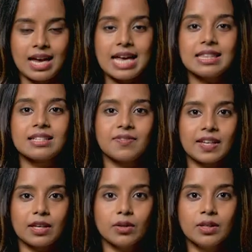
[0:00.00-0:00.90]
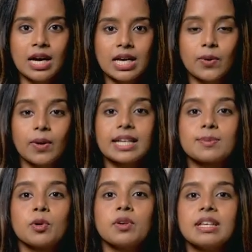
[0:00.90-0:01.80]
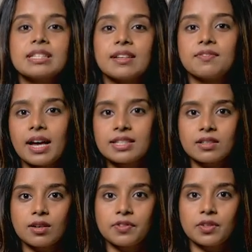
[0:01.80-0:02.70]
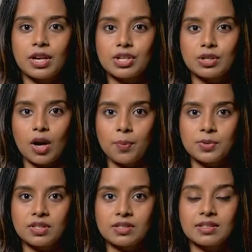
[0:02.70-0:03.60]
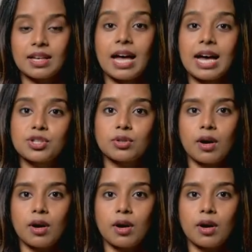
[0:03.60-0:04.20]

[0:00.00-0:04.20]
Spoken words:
In this video, you will explore these advanced configuration options that Azure